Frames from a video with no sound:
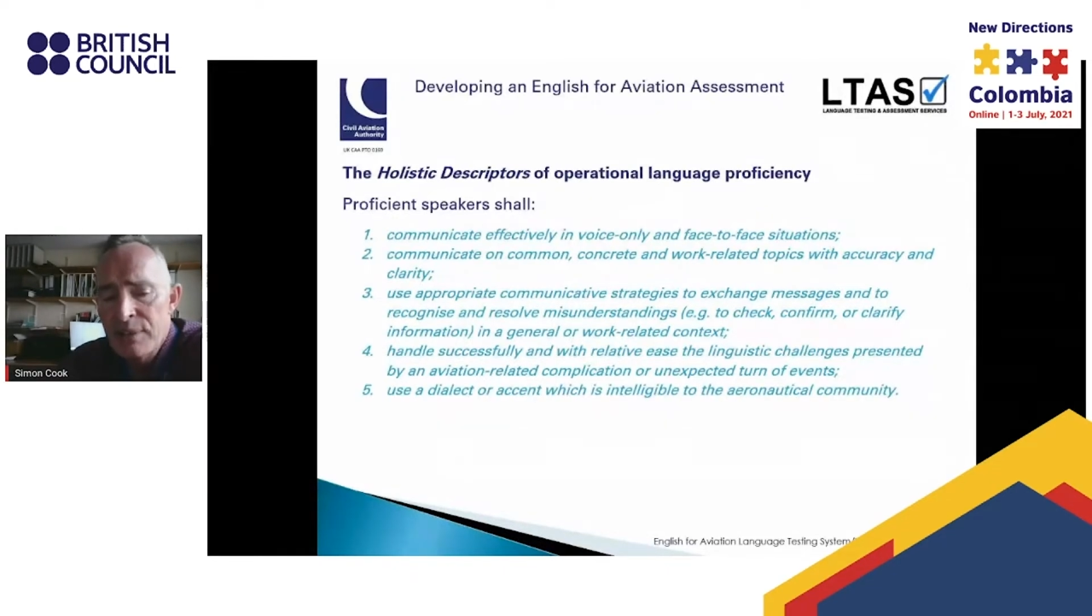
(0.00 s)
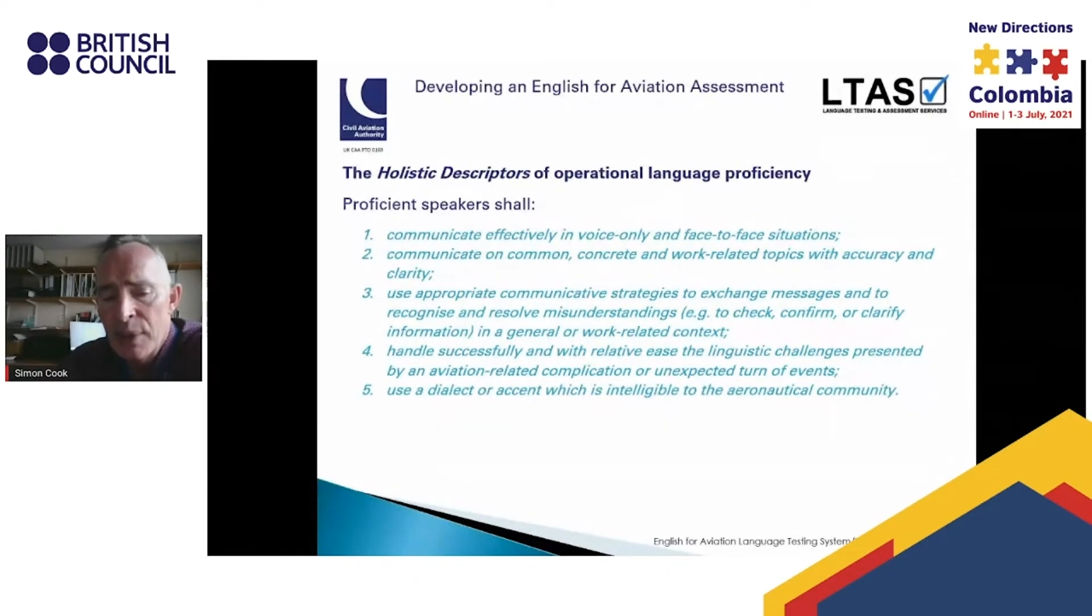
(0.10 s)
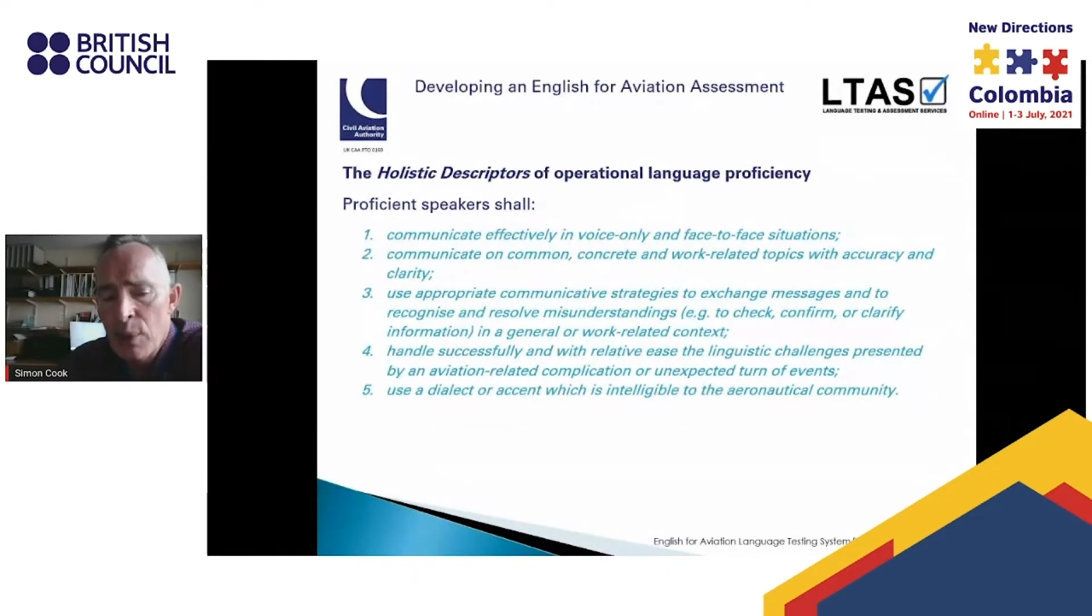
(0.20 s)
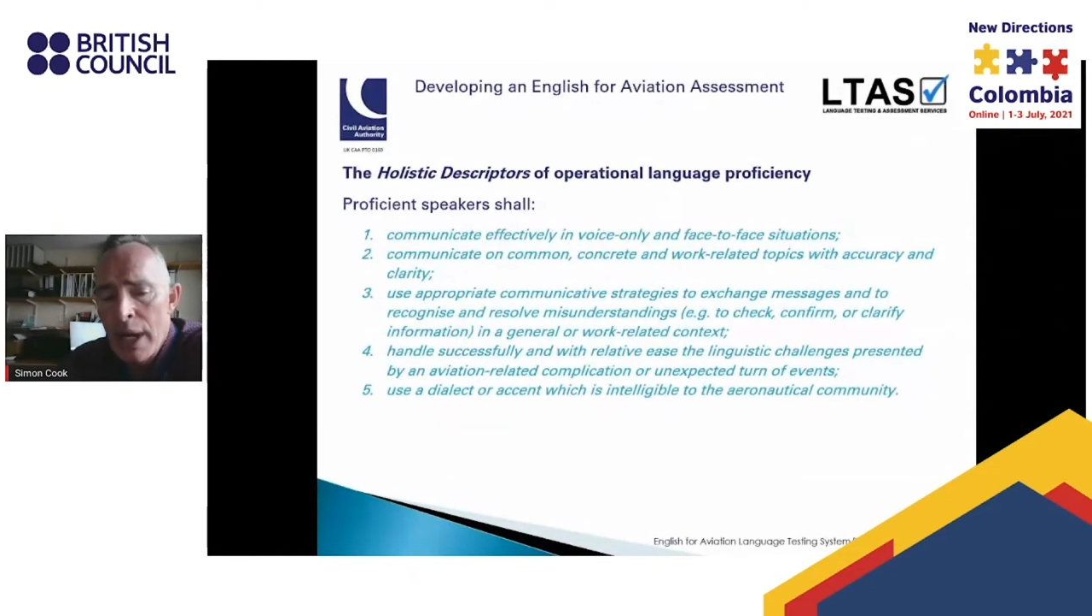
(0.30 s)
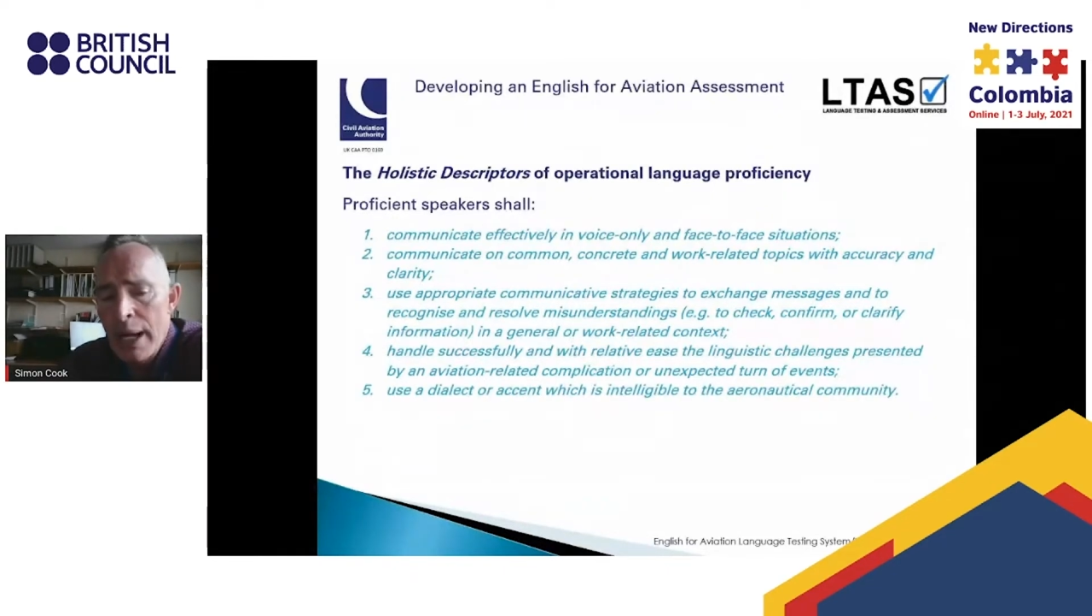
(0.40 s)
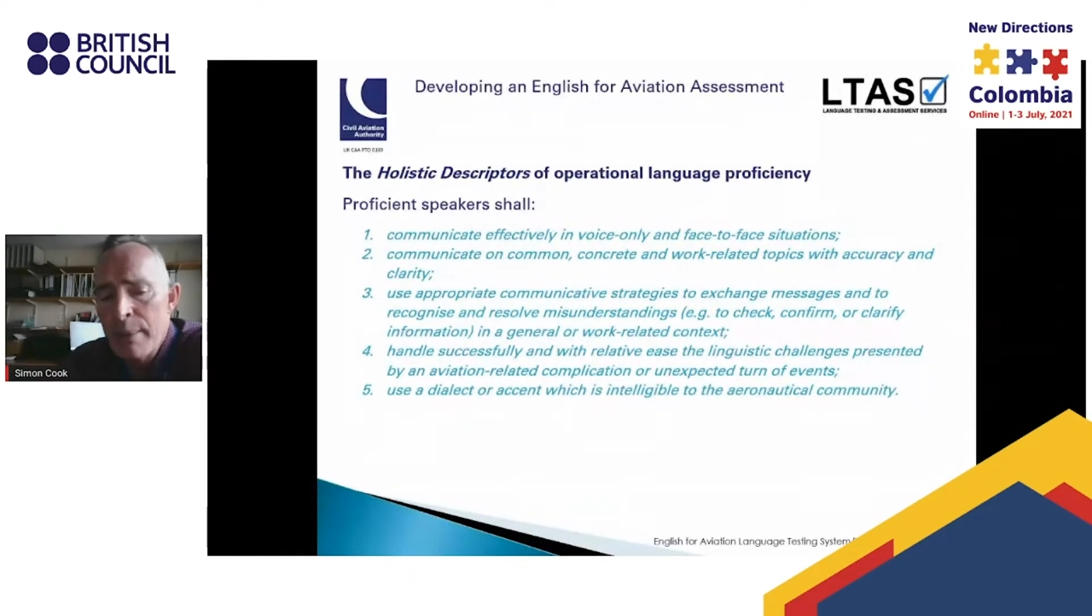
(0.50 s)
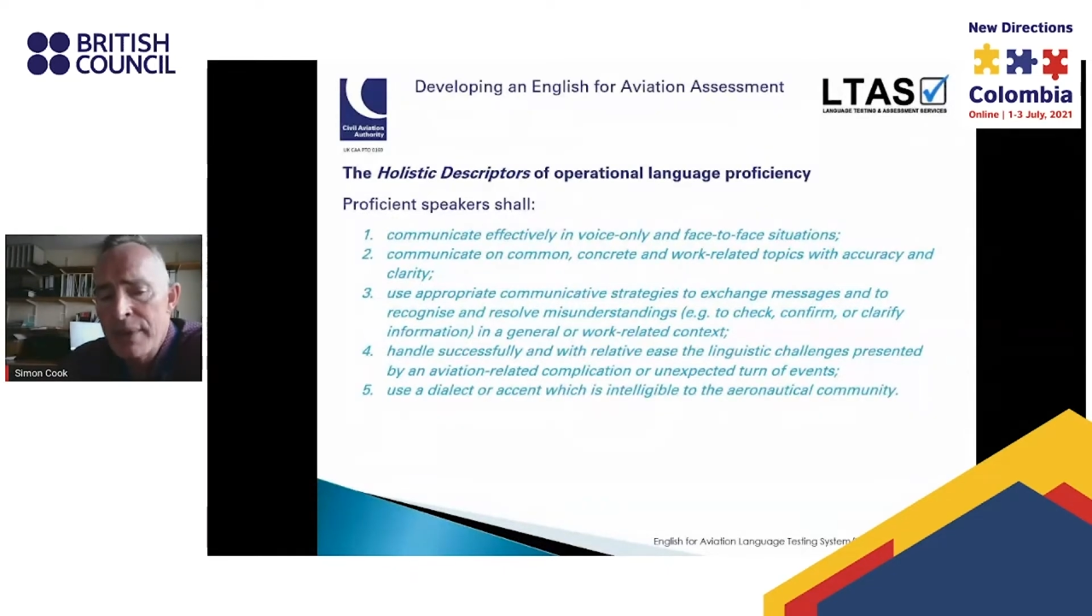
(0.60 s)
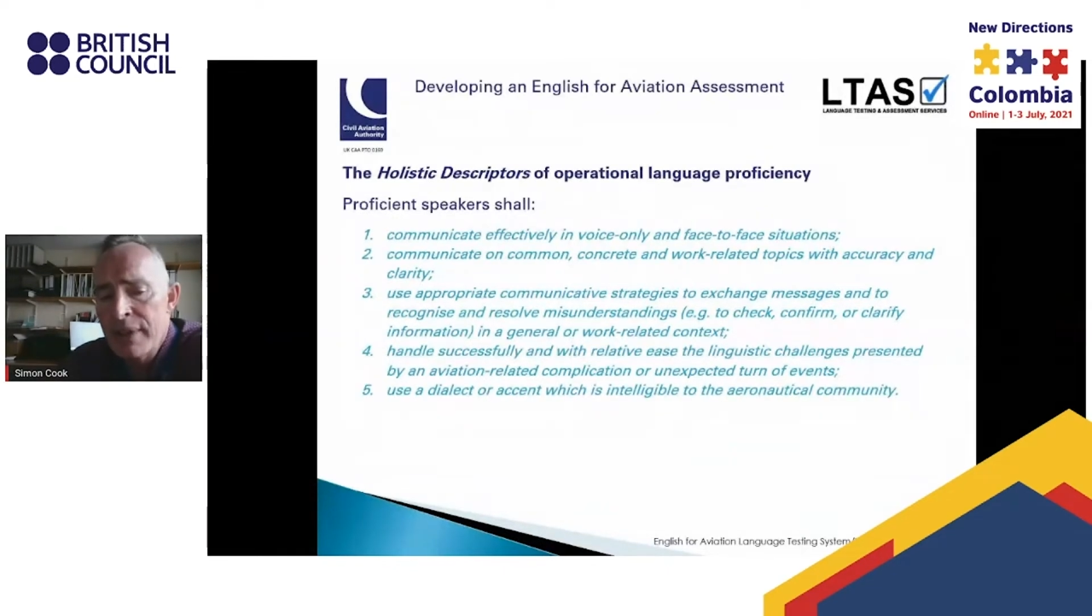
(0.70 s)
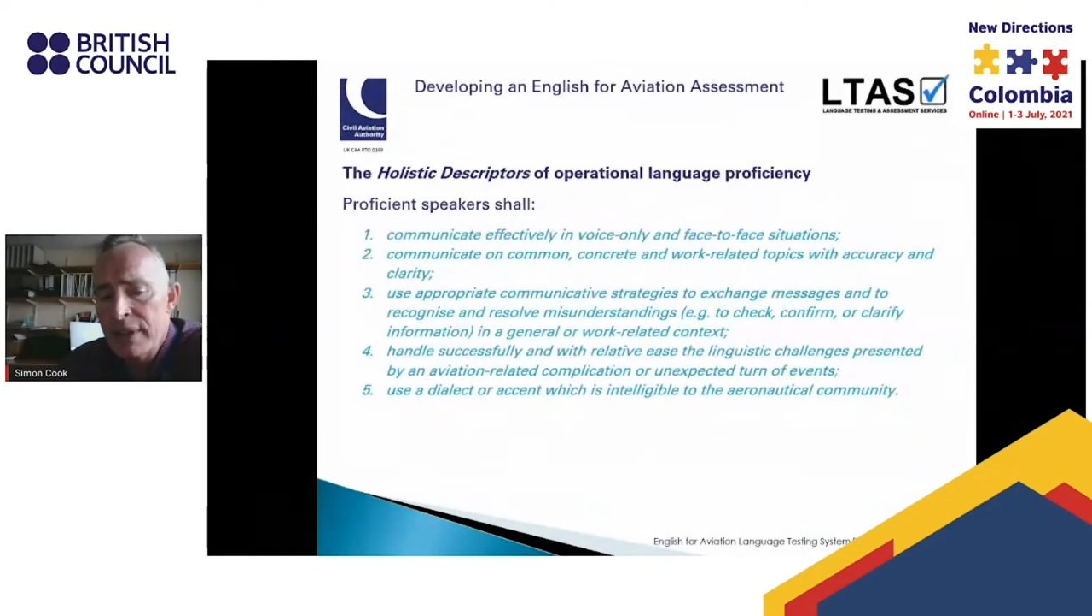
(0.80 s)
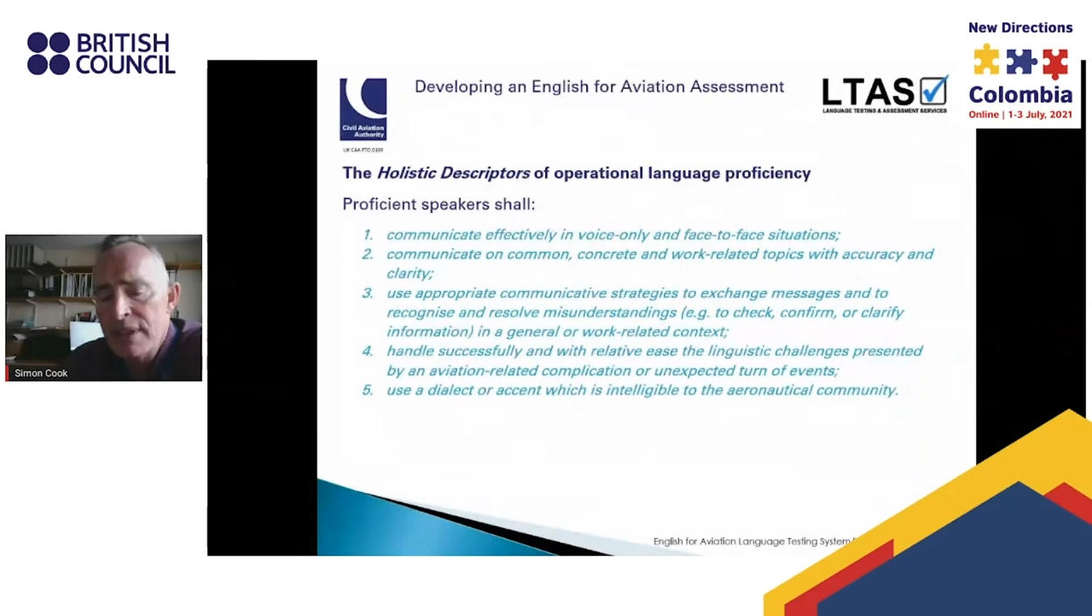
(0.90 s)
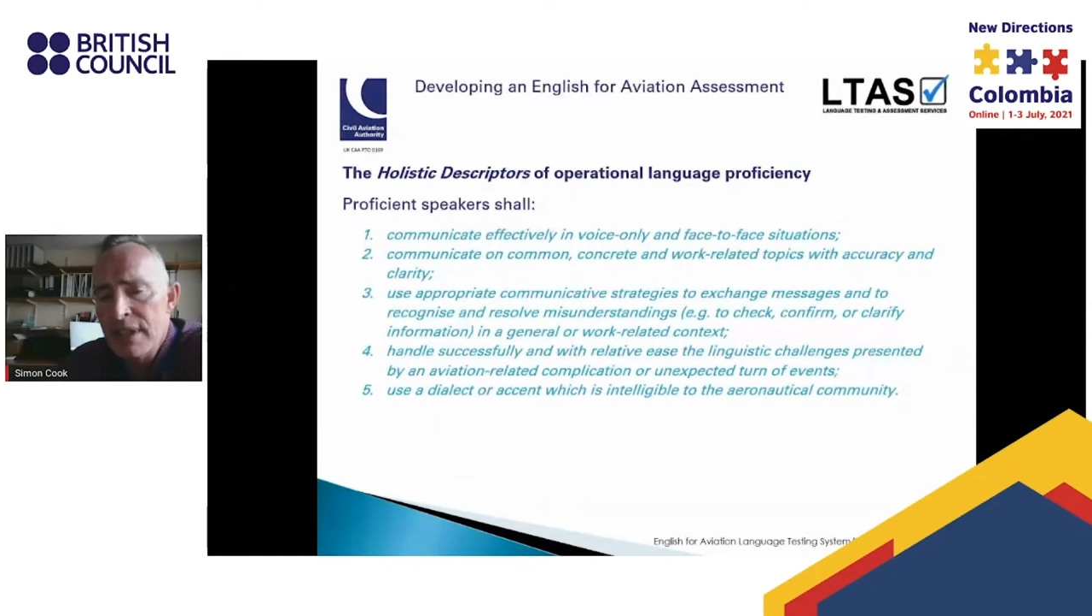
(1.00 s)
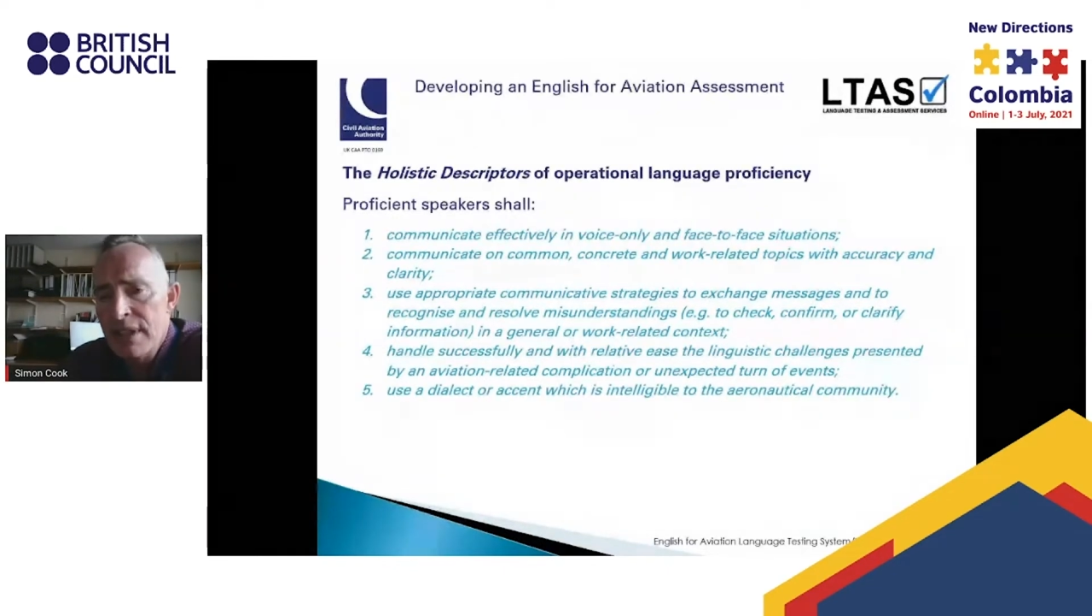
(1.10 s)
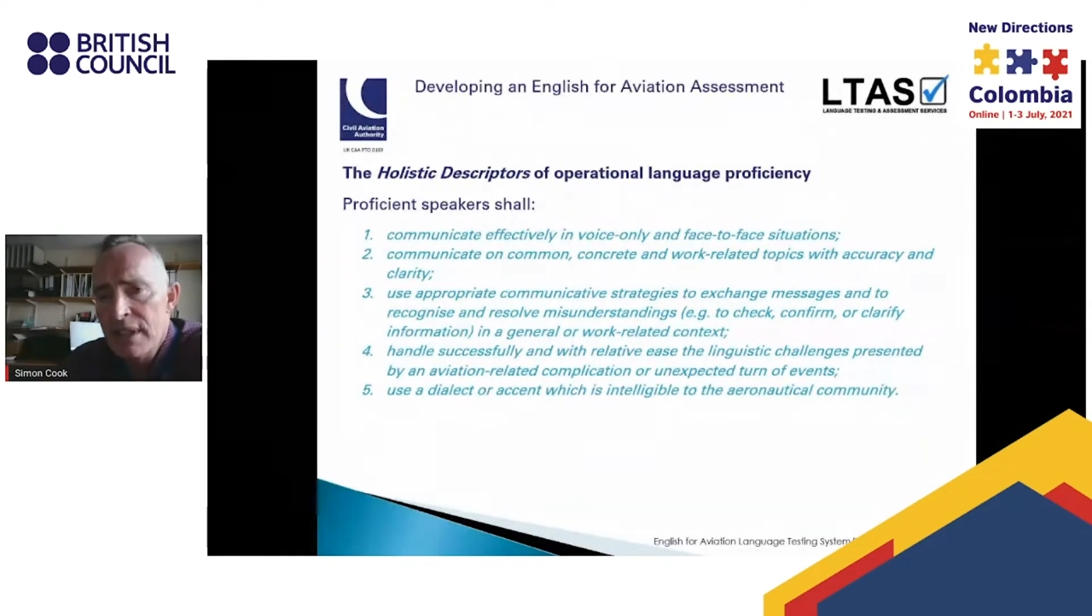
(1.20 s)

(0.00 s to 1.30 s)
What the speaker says: requirement that